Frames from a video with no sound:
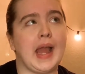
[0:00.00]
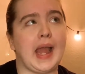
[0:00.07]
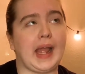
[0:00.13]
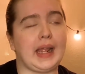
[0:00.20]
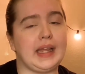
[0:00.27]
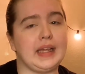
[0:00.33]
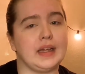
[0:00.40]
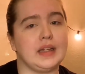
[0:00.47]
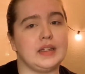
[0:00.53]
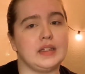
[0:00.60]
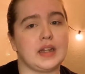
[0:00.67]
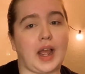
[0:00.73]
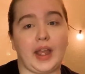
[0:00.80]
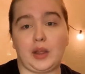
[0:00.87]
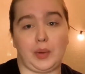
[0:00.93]

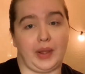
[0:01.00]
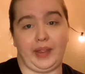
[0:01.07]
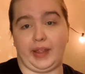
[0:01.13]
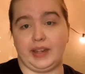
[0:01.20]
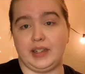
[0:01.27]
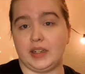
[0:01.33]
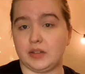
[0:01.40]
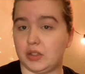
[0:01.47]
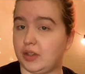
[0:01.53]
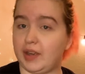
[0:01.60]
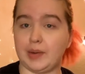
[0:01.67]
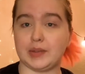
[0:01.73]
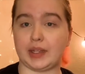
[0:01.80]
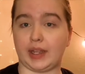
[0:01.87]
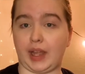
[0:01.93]
and I quite liked it, so I
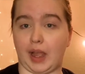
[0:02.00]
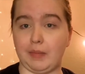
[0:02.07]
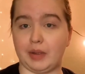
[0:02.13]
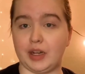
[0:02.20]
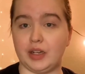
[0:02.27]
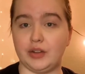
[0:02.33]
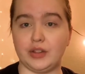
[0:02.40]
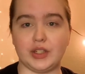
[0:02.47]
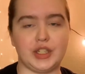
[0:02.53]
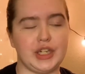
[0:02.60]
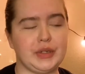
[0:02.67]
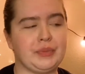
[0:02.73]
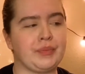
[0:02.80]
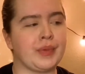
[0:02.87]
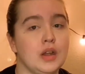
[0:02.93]
was like, I'm gonna do this
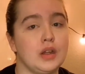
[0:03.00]
too.